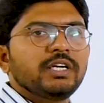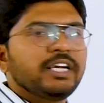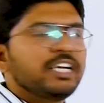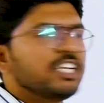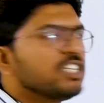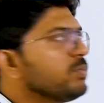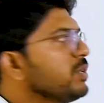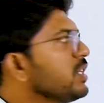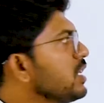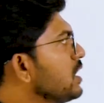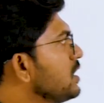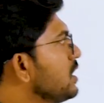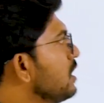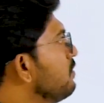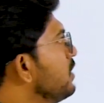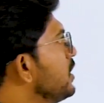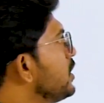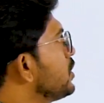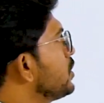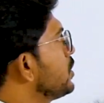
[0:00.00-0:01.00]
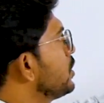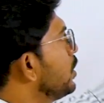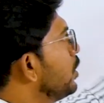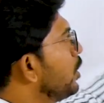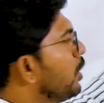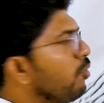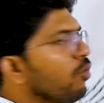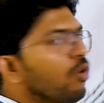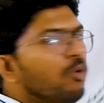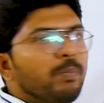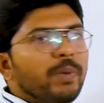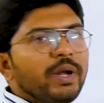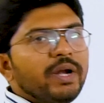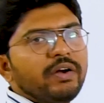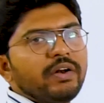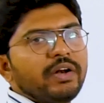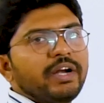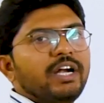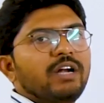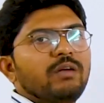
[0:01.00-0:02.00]
It is because of this open
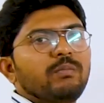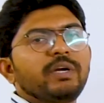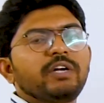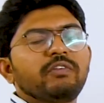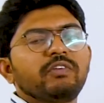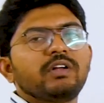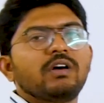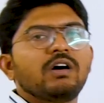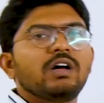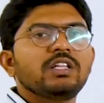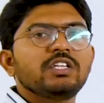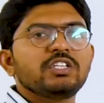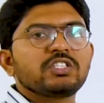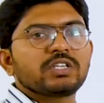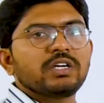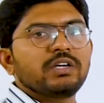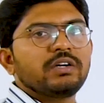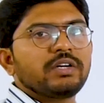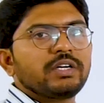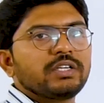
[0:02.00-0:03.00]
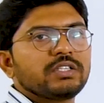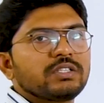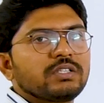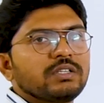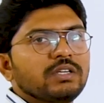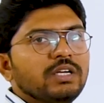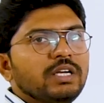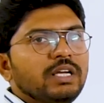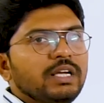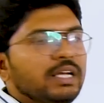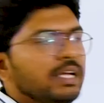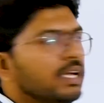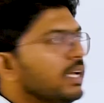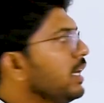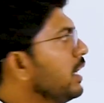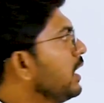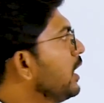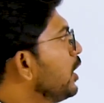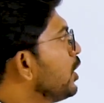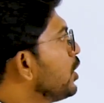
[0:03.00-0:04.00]
trade between all these countries.
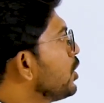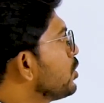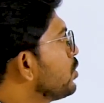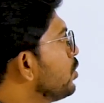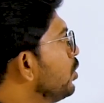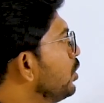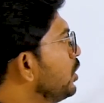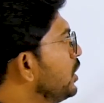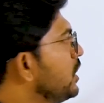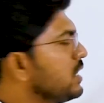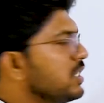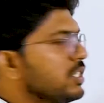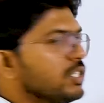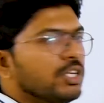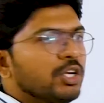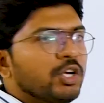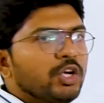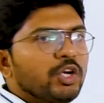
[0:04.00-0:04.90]
So this